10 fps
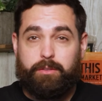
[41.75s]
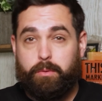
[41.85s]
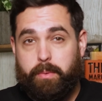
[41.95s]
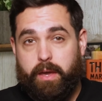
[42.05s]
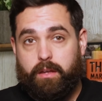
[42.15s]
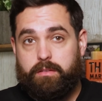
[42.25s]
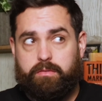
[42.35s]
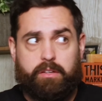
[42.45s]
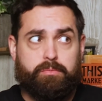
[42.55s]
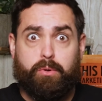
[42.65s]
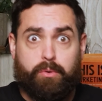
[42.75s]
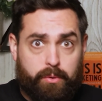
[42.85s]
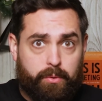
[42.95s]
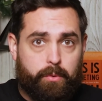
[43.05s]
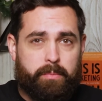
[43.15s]
Facebook page, Facebook
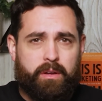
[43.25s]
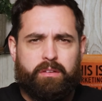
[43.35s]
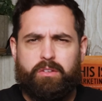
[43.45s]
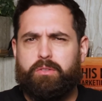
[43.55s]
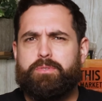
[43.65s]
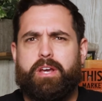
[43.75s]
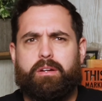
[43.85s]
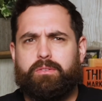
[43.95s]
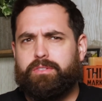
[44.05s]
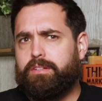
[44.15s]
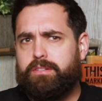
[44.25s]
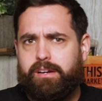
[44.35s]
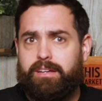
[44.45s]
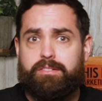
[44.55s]
group, YouTube channel, TikTok,